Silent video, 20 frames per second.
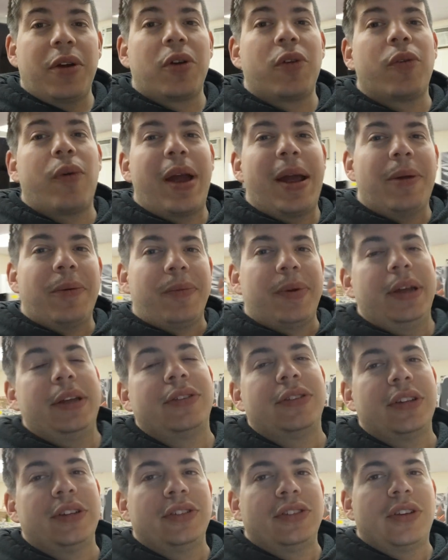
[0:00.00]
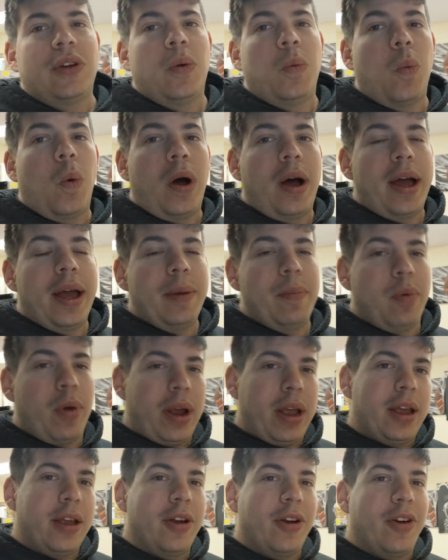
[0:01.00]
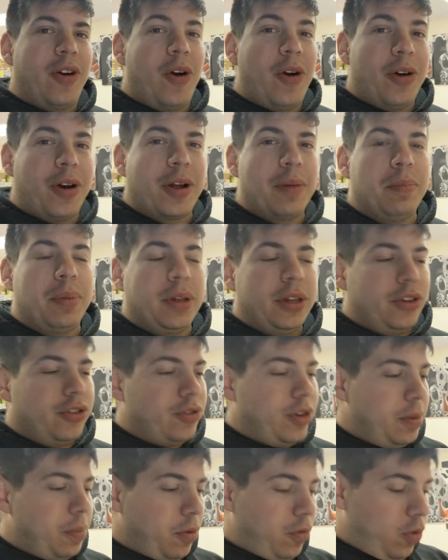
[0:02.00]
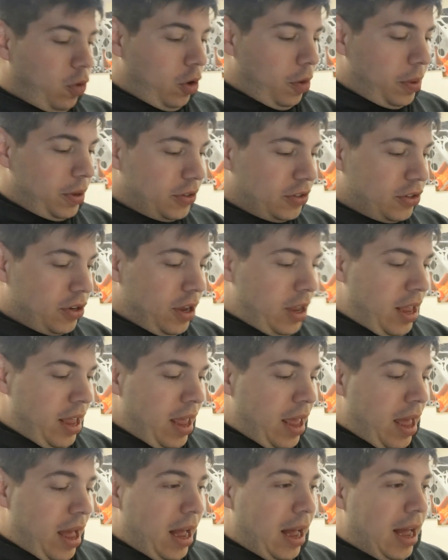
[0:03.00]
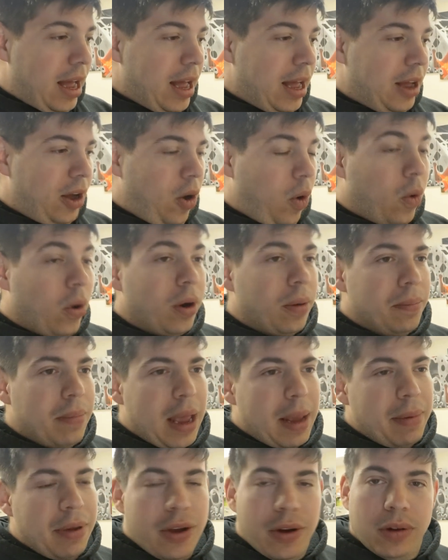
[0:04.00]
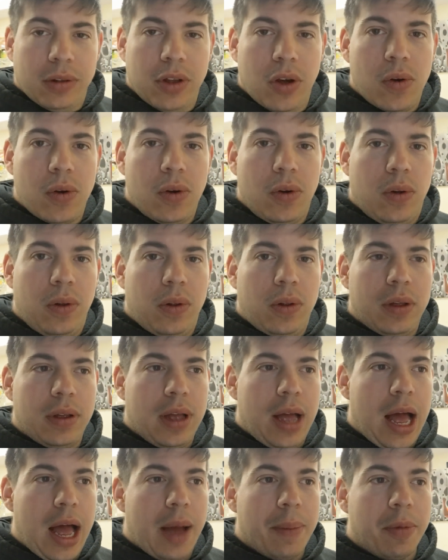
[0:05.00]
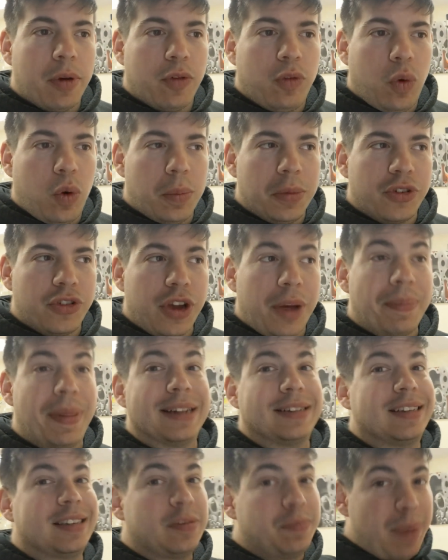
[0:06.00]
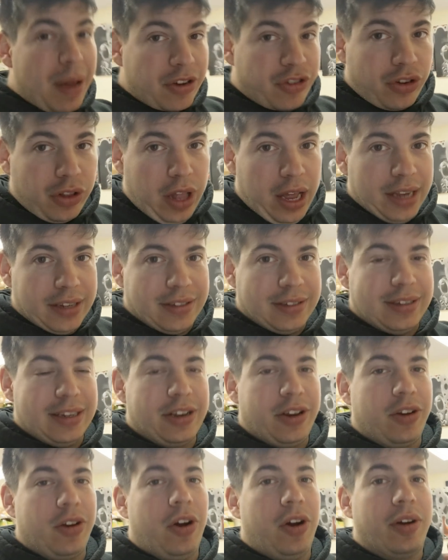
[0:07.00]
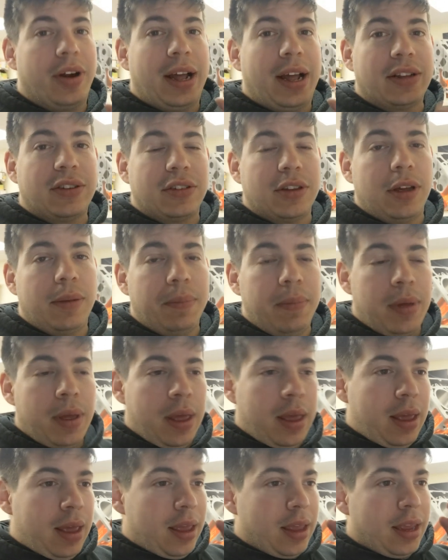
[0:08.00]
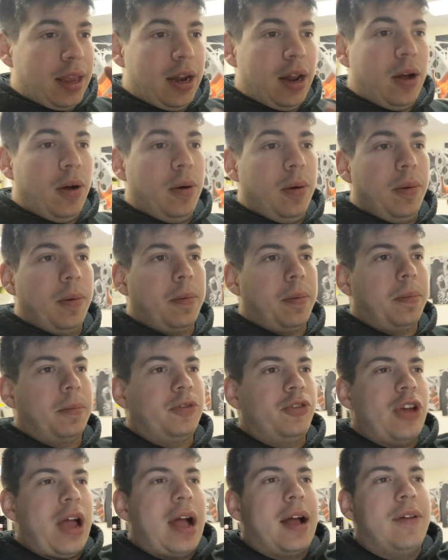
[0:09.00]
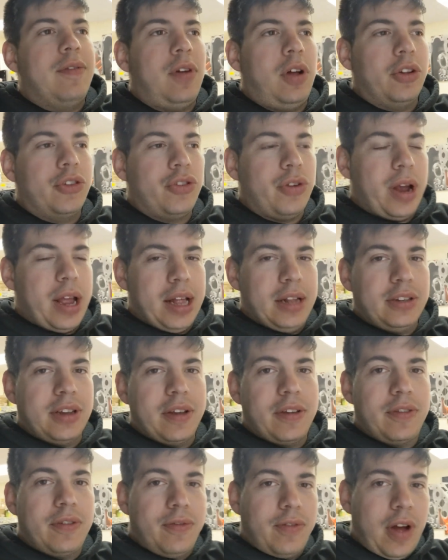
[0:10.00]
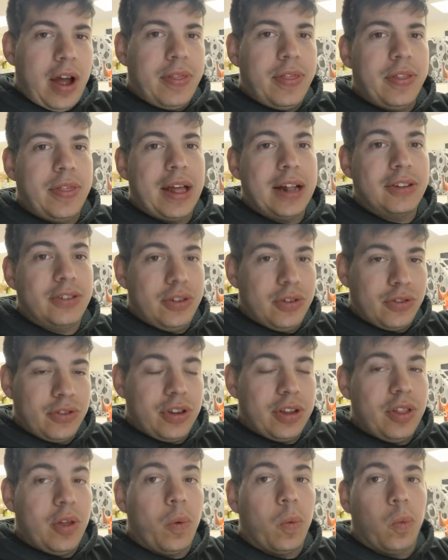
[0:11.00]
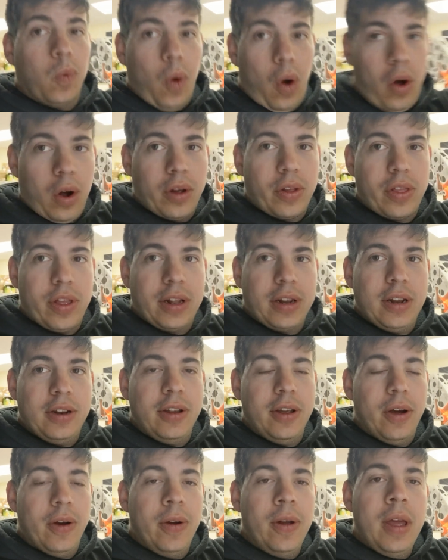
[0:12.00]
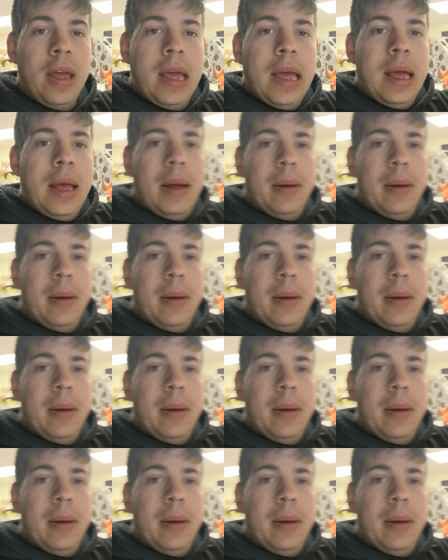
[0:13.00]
other great reasons why bringing your car to Complete Street Performance uh, or maybe your local uh, performance shop that specializes in your car, not some, you know, jack of all trades. I find that that's usually the wrong thing to do,